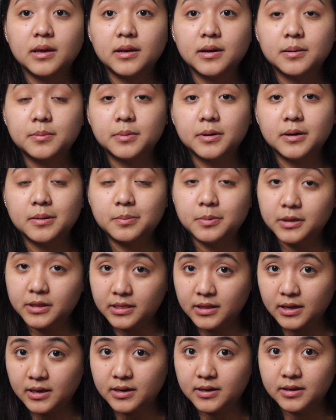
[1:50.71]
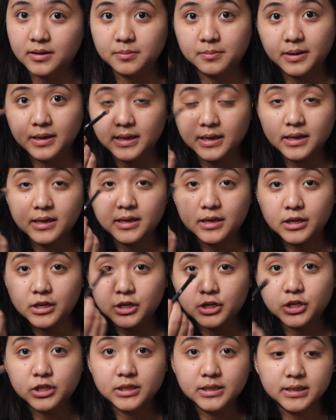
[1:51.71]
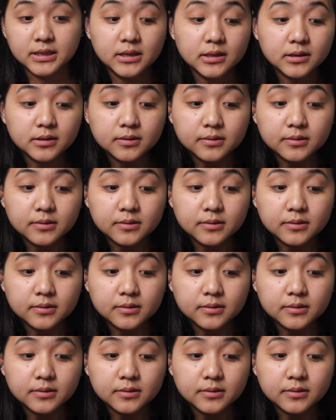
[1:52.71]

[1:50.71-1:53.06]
and I'm going to put that in my inner lid.